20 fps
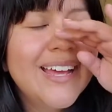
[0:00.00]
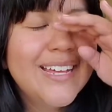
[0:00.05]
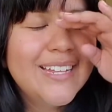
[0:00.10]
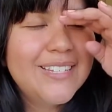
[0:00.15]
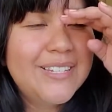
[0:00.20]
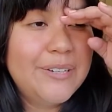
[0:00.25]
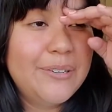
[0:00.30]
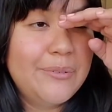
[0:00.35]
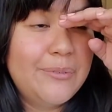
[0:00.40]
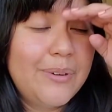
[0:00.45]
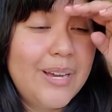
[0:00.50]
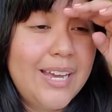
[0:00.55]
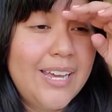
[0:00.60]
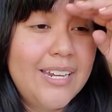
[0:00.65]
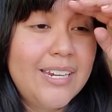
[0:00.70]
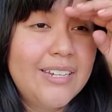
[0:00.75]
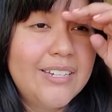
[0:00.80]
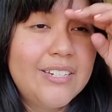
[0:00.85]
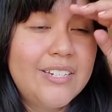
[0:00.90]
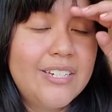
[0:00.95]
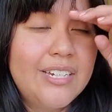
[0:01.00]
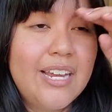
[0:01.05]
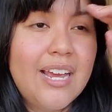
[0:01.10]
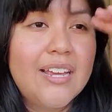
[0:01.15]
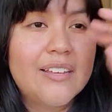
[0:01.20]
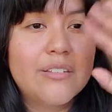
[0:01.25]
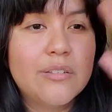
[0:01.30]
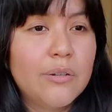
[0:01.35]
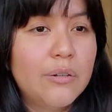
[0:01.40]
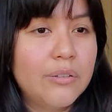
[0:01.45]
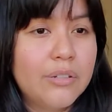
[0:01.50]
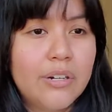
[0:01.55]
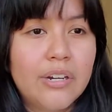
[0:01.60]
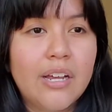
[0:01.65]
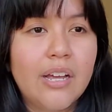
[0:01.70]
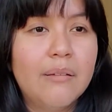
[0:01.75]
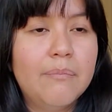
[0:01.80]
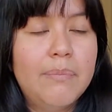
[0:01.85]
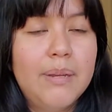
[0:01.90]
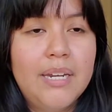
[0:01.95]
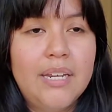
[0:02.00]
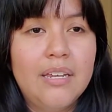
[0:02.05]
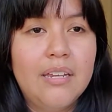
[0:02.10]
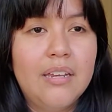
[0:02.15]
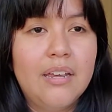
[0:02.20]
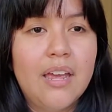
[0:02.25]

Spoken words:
to when she has sold her company